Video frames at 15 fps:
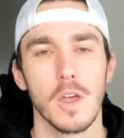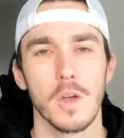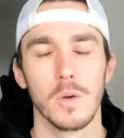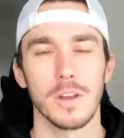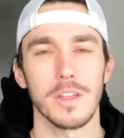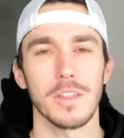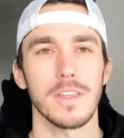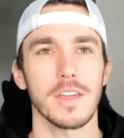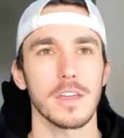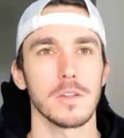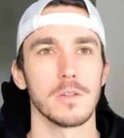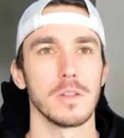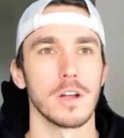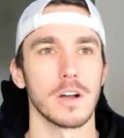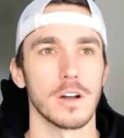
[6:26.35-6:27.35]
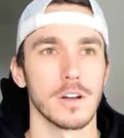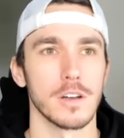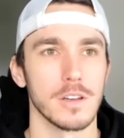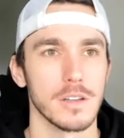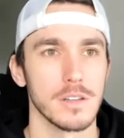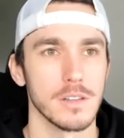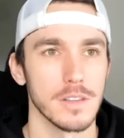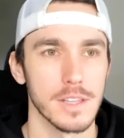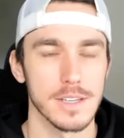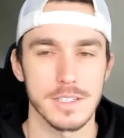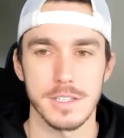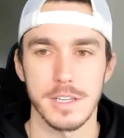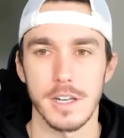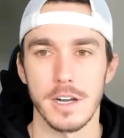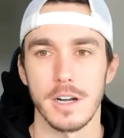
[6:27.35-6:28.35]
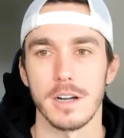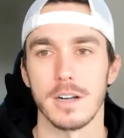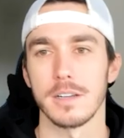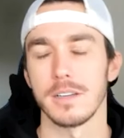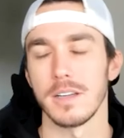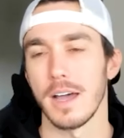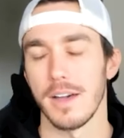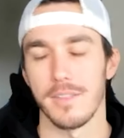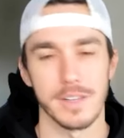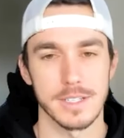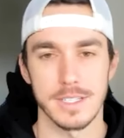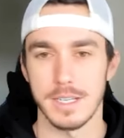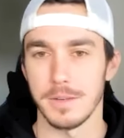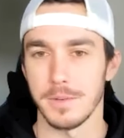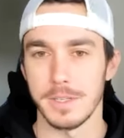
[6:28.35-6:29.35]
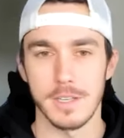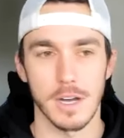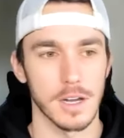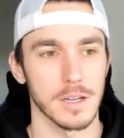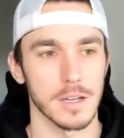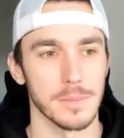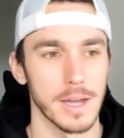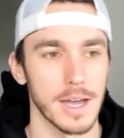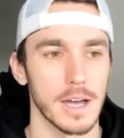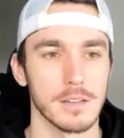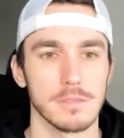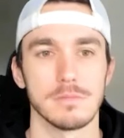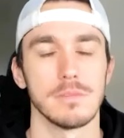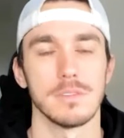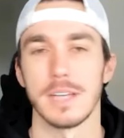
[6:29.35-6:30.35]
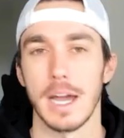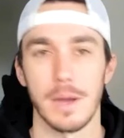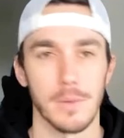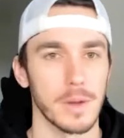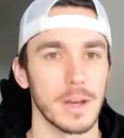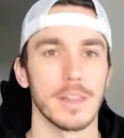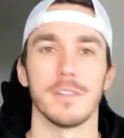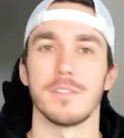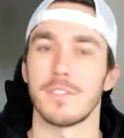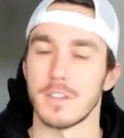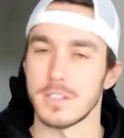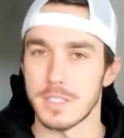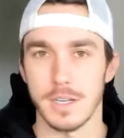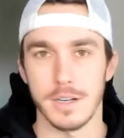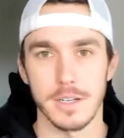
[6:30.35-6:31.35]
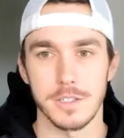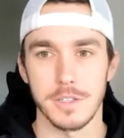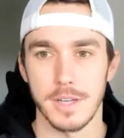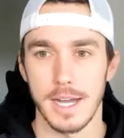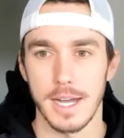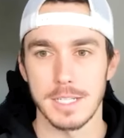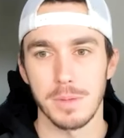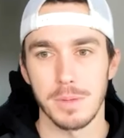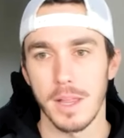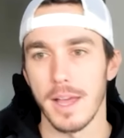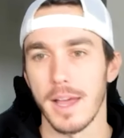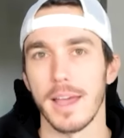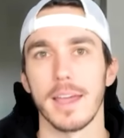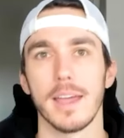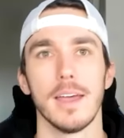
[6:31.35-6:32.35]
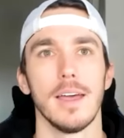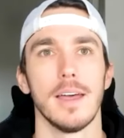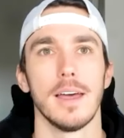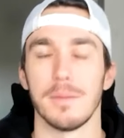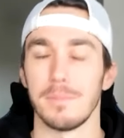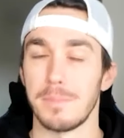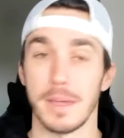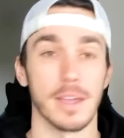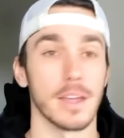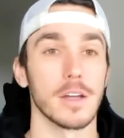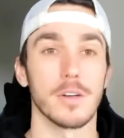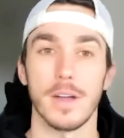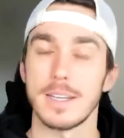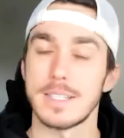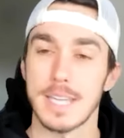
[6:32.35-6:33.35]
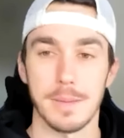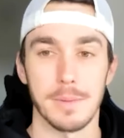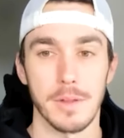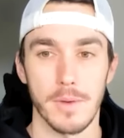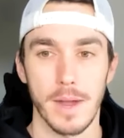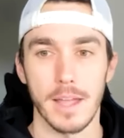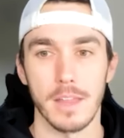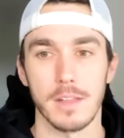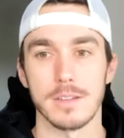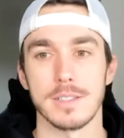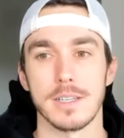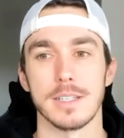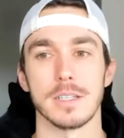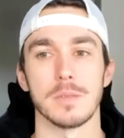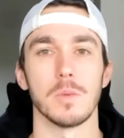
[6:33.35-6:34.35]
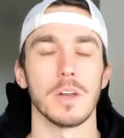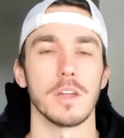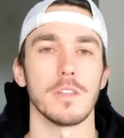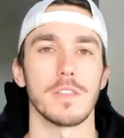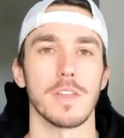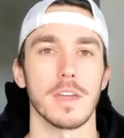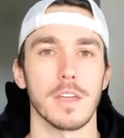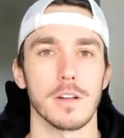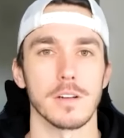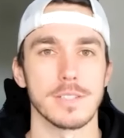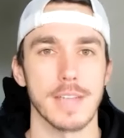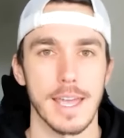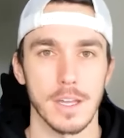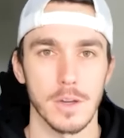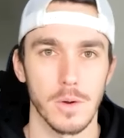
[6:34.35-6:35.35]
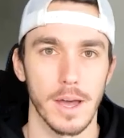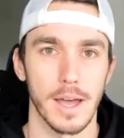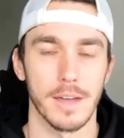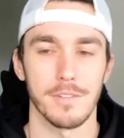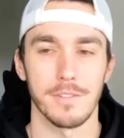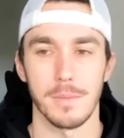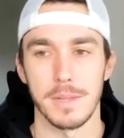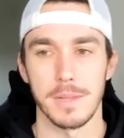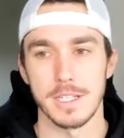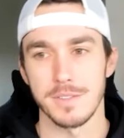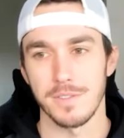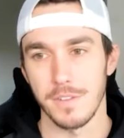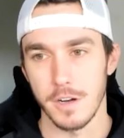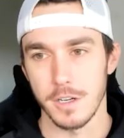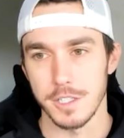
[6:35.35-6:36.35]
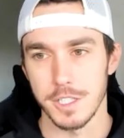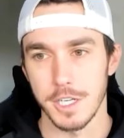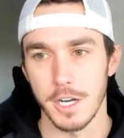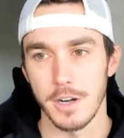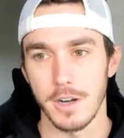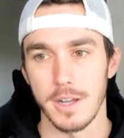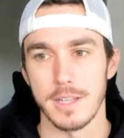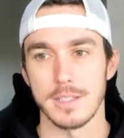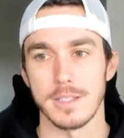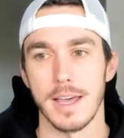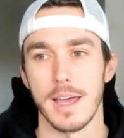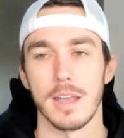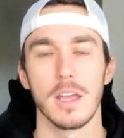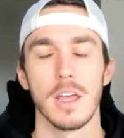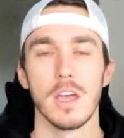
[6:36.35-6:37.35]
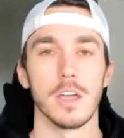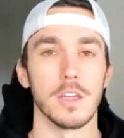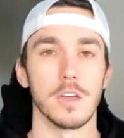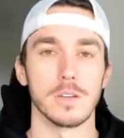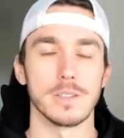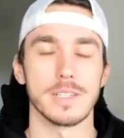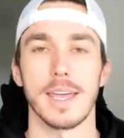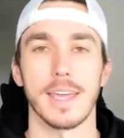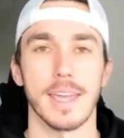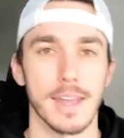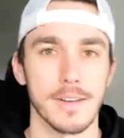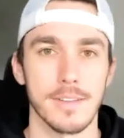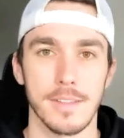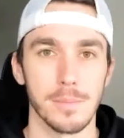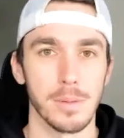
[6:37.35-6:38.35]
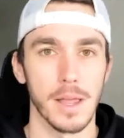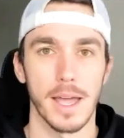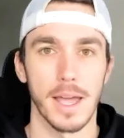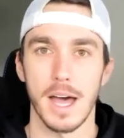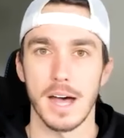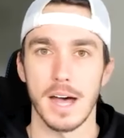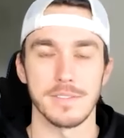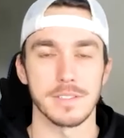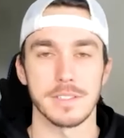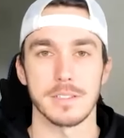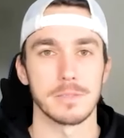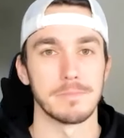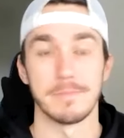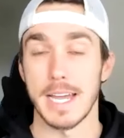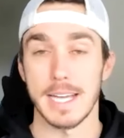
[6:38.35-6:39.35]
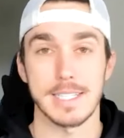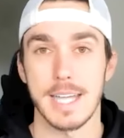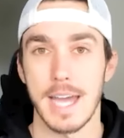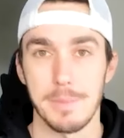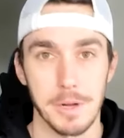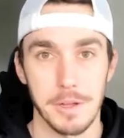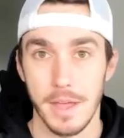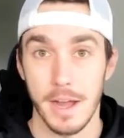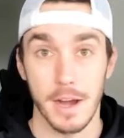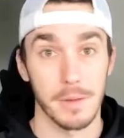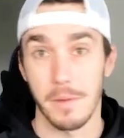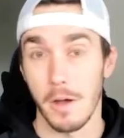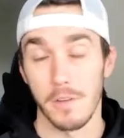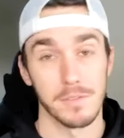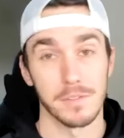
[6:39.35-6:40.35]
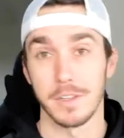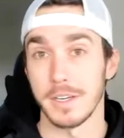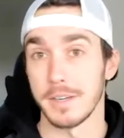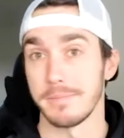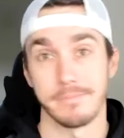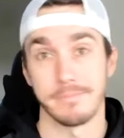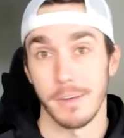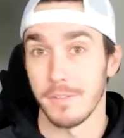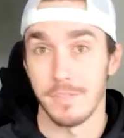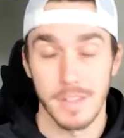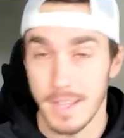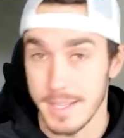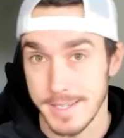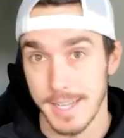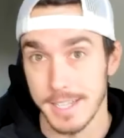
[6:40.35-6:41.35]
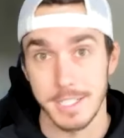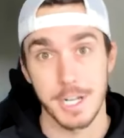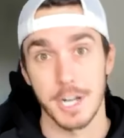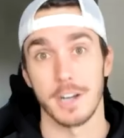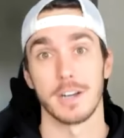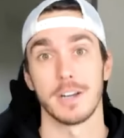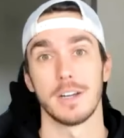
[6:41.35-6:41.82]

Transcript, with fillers: What do you think you learned this year? Obviously, we talk about not winning the first series you guys play being a great team in the regular season. What do you think your takeaway from this first year is that you'll take into the playoffs next time you're there? Hopefully, hopefully that's next year.